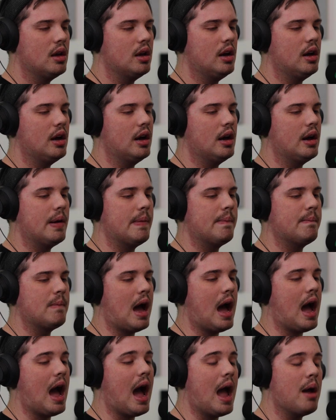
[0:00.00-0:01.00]

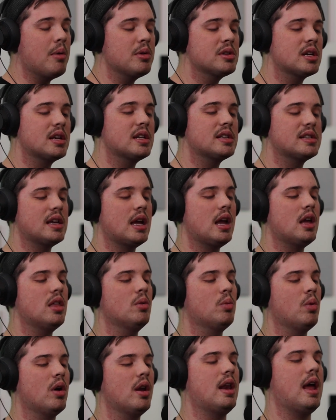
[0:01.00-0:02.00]
I was going to say
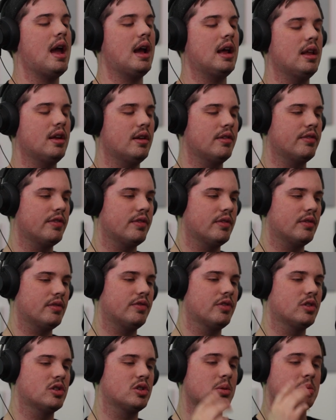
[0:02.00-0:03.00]
the one negative
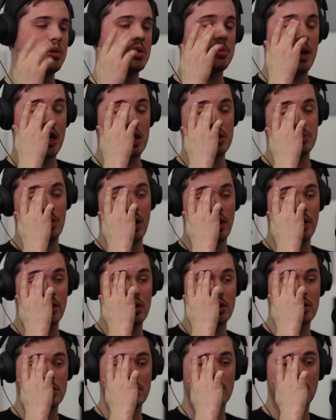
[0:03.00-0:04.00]
for Super Smash
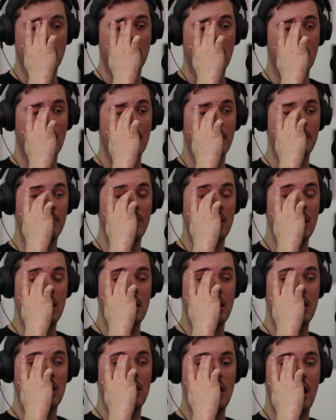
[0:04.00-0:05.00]
Brothers.
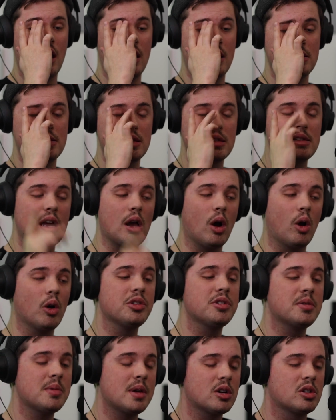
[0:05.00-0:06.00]
And does it say
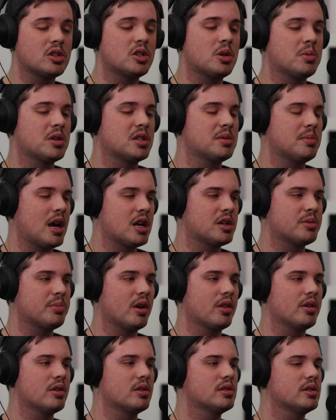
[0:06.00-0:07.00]
Ultimate or Super Smash
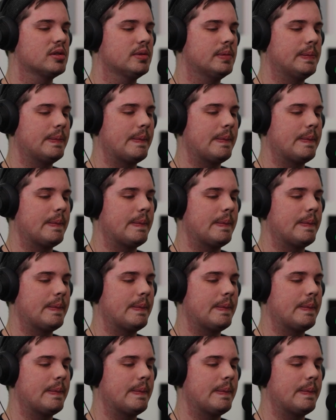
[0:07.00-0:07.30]
Brothers?